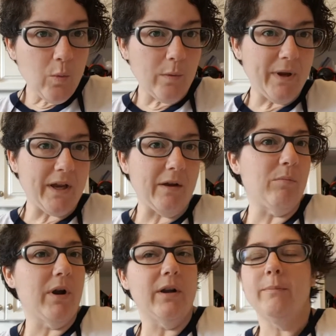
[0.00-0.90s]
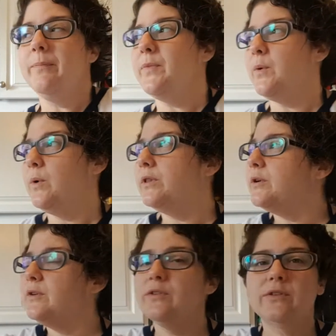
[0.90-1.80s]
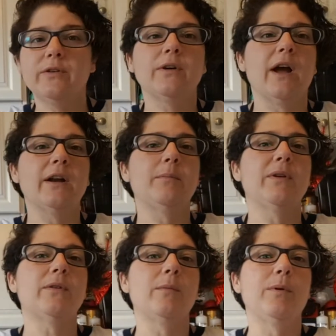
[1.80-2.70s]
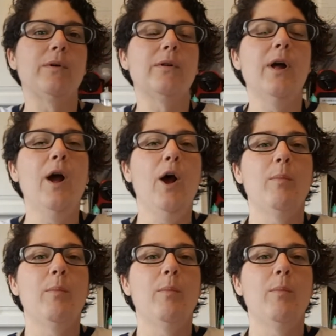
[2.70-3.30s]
we're making bread. The weather is still kind of miserable,